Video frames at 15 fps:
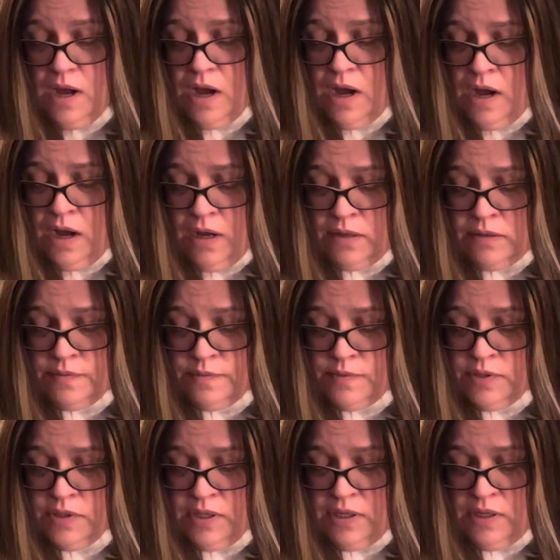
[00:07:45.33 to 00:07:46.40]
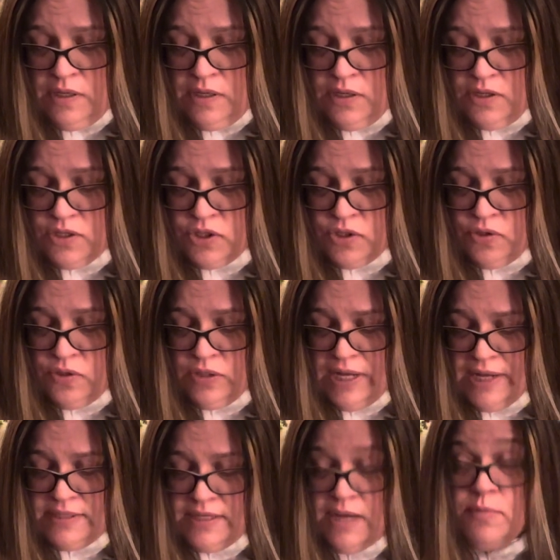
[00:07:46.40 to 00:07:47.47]
Uh, the Sur
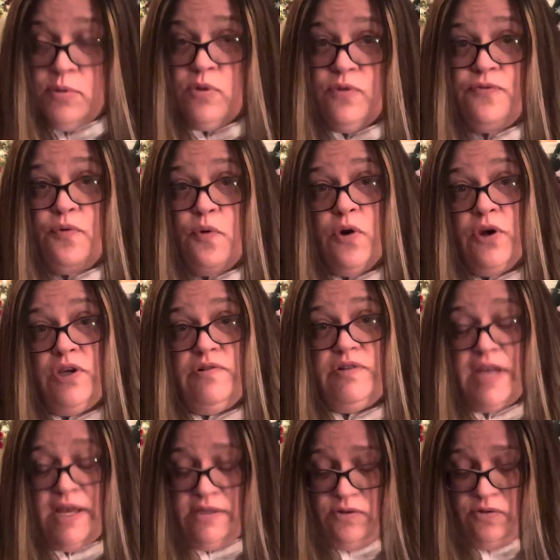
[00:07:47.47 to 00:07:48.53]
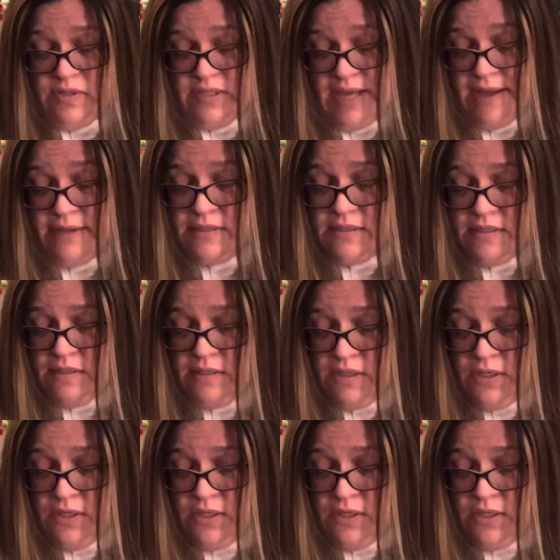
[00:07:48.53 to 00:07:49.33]
La Table four utensil set.